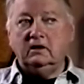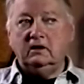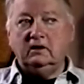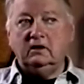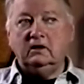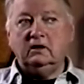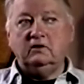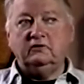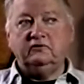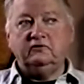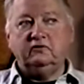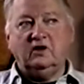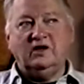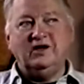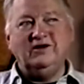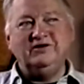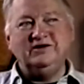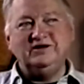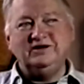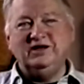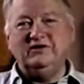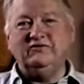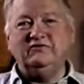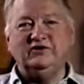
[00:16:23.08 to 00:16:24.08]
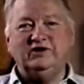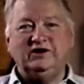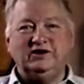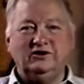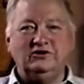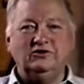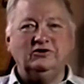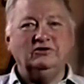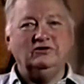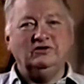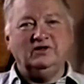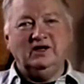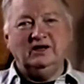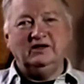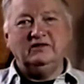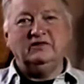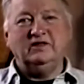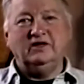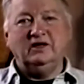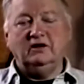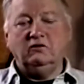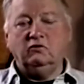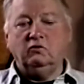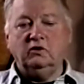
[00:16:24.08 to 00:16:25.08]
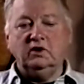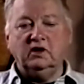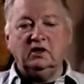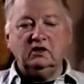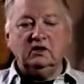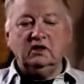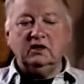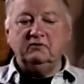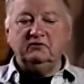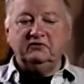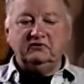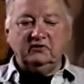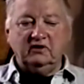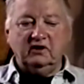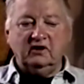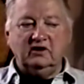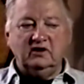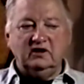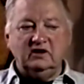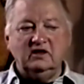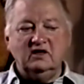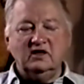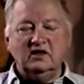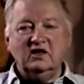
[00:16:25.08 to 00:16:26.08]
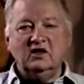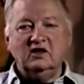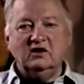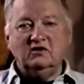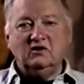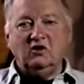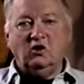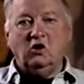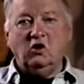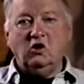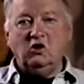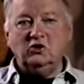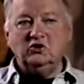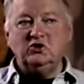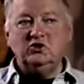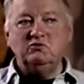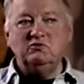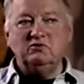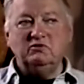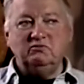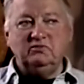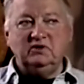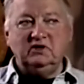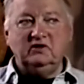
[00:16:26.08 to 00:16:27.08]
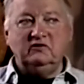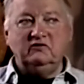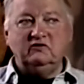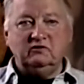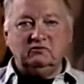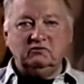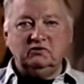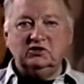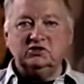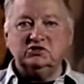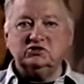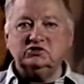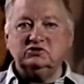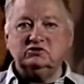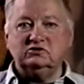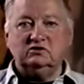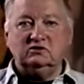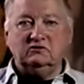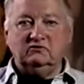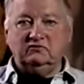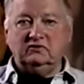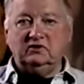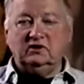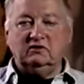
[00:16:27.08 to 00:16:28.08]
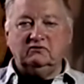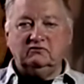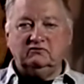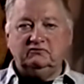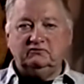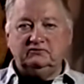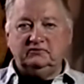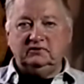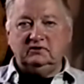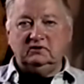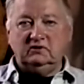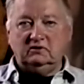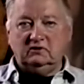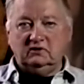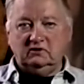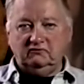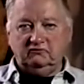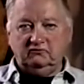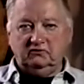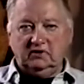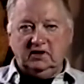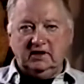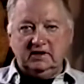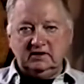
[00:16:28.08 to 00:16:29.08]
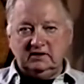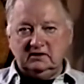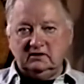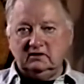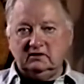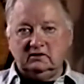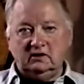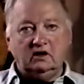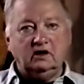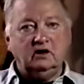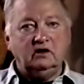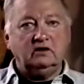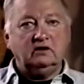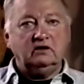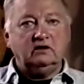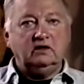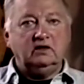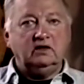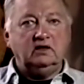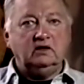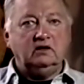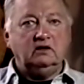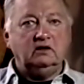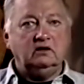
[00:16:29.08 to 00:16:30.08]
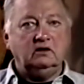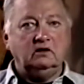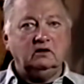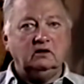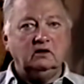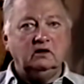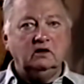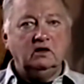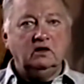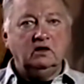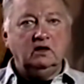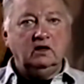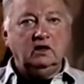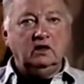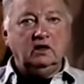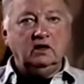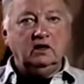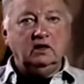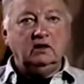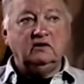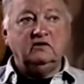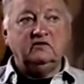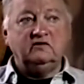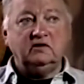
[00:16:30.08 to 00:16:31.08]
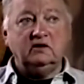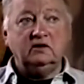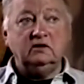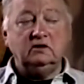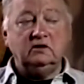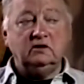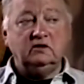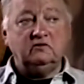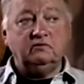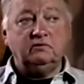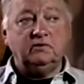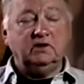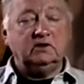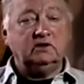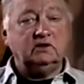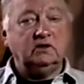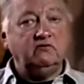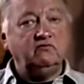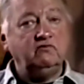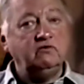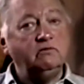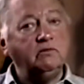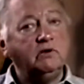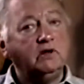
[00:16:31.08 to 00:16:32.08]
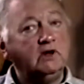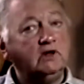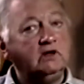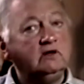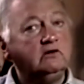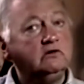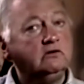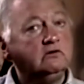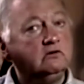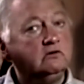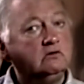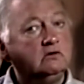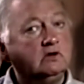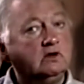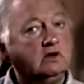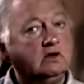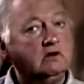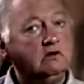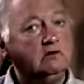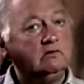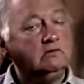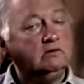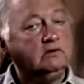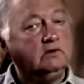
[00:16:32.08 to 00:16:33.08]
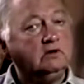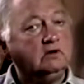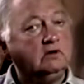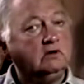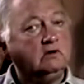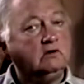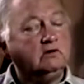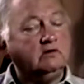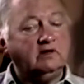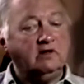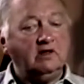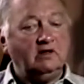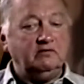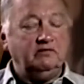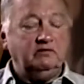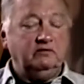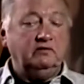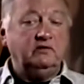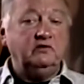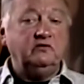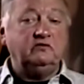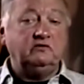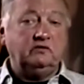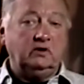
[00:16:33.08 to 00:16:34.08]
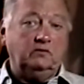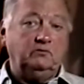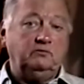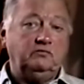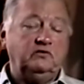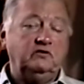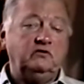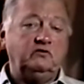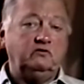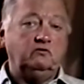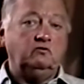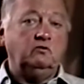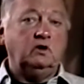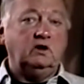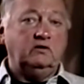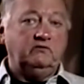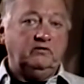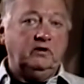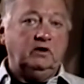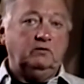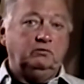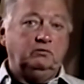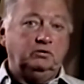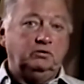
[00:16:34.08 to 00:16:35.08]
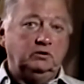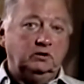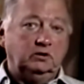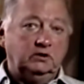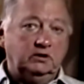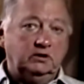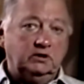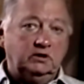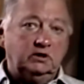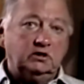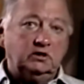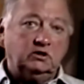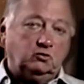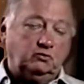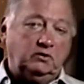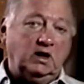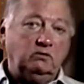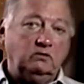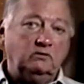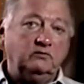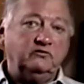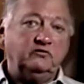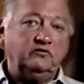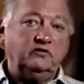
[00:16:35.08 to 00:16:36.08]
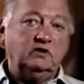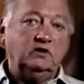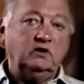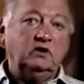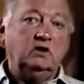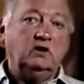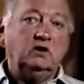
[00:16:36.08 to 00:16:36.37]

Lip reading: You know, so how can you have a hero like that? Well, I'm sorry. All human beings are a mixture of light and dark, and to suddenly expect everybody to this is one of our political problems.